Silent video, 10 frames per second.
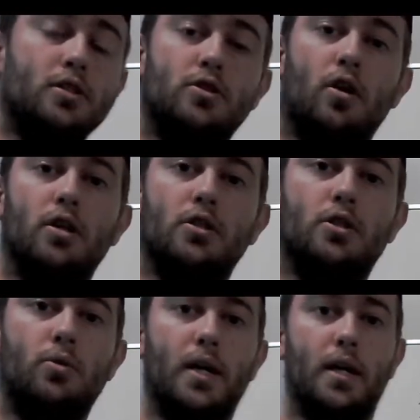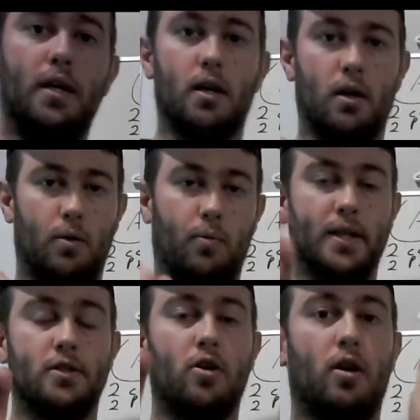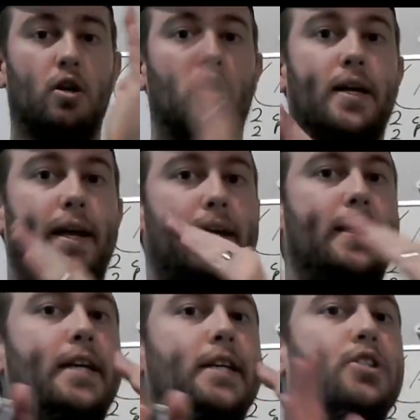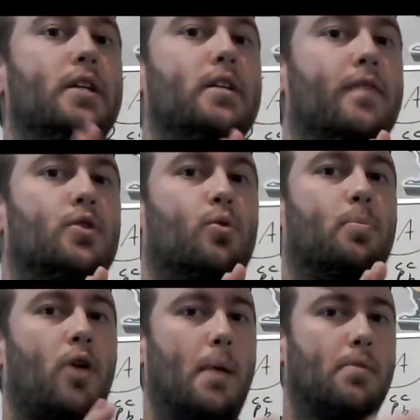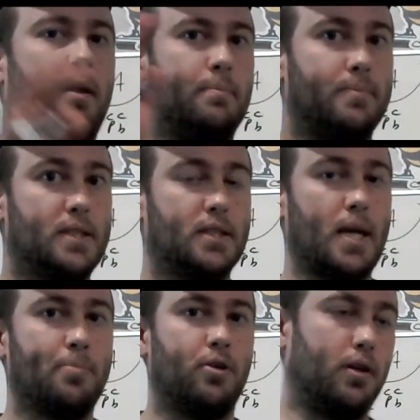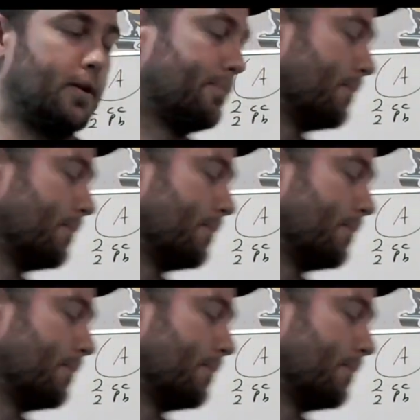start looking at each individual problem separately.